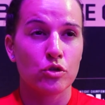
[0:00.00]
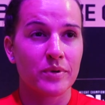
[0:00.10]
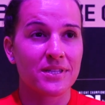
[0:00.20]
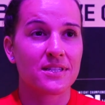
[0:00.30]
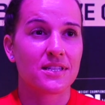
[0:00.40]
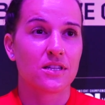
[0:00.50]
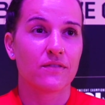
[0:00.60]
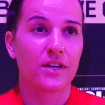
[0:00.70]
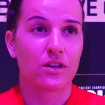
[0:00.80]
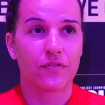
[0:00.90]
the business in the
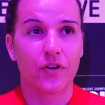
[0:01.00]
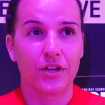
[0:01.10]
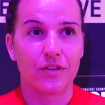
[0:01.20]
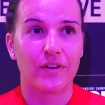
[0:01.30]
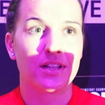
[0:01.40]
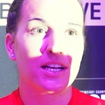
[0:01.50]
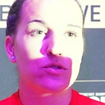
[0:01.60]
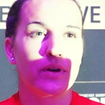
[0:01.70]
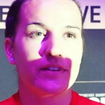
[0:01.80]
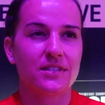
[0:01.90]
ring, you fight in the ring, that's
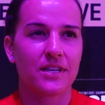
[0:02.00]
where it's